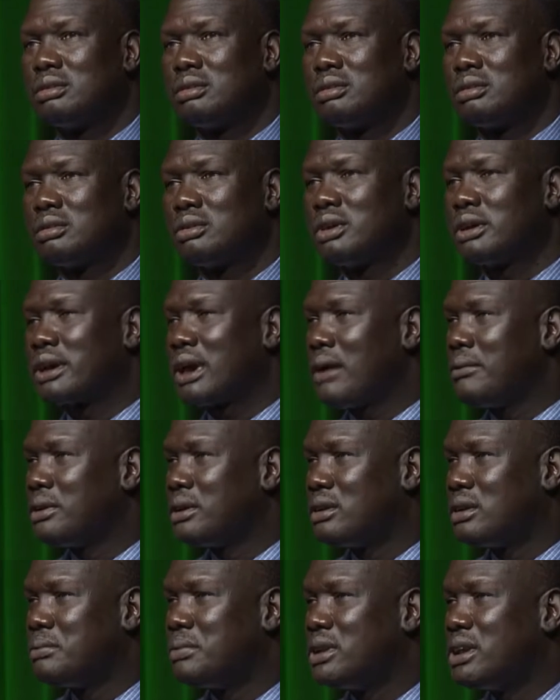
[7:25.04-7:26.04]
to the
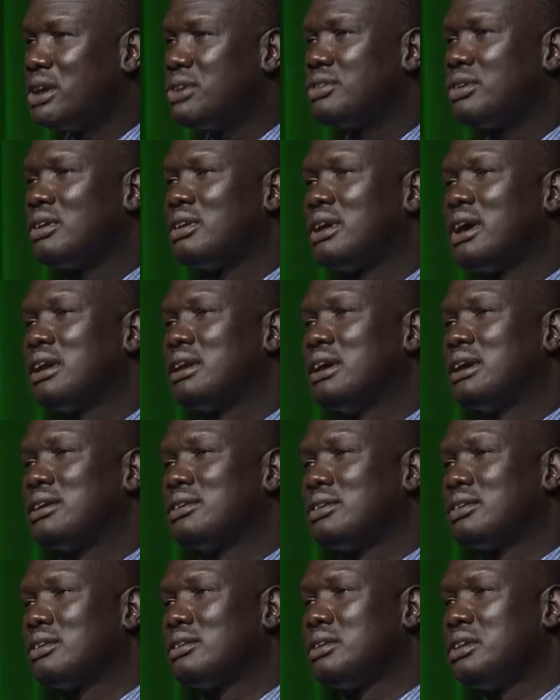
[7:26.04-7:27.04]
cabinet domination that there is
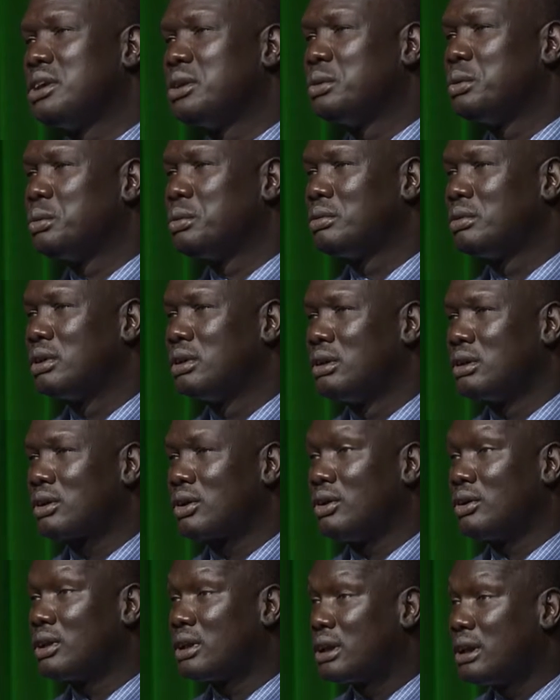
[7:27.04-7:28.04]
a new
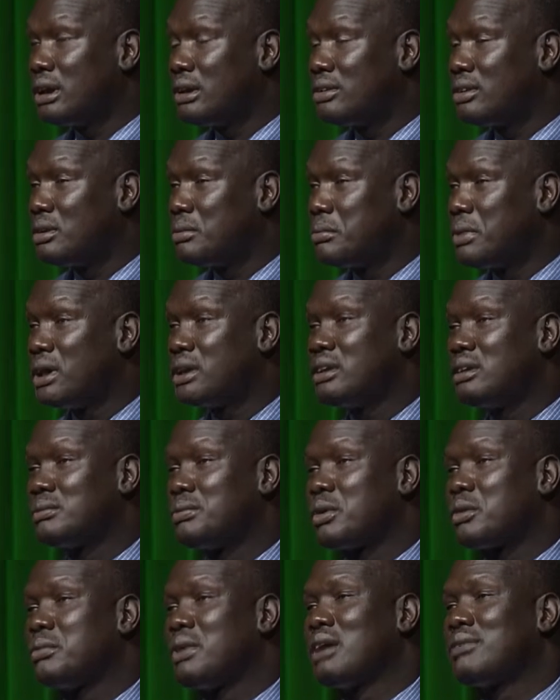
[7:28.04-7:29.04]
congregation emerging
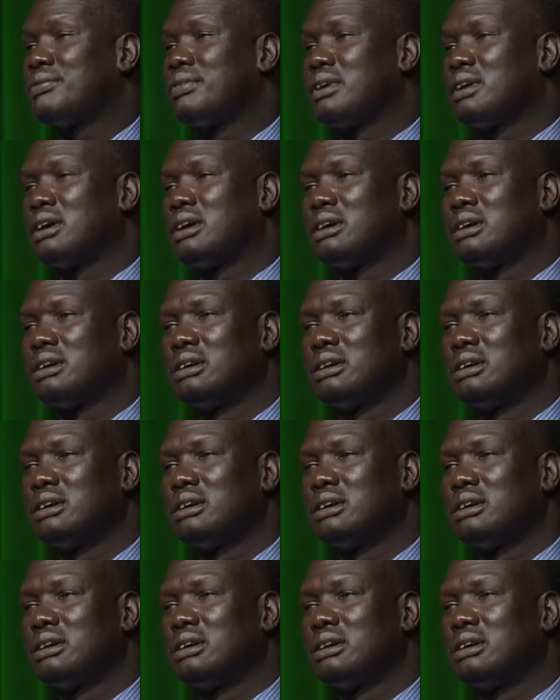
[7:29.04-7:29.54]
from Africa